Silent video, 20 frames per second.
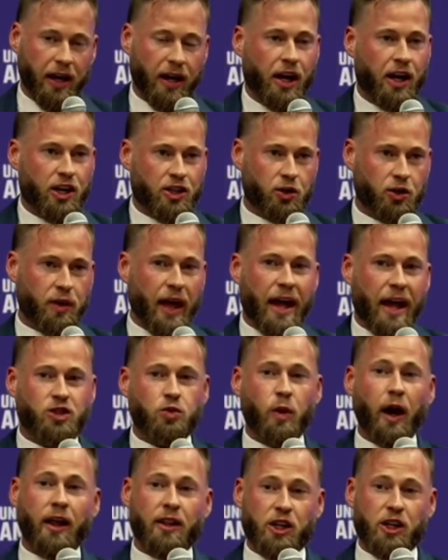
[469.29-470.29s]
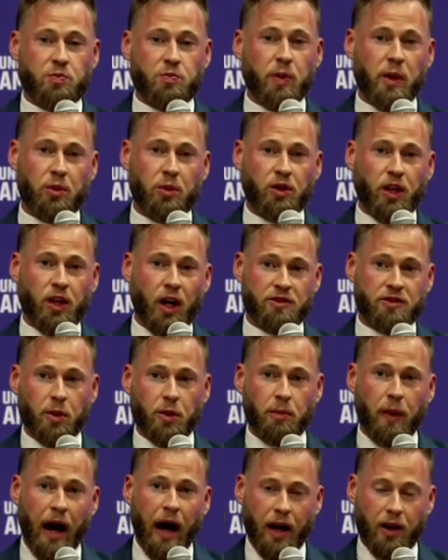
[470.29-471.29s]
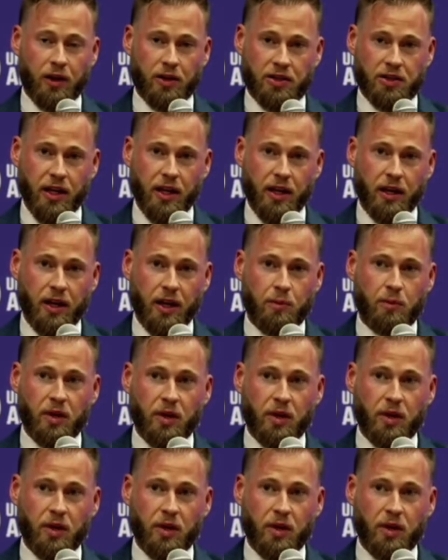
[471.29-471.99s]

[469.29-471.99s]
So that's why these people love democracy. Because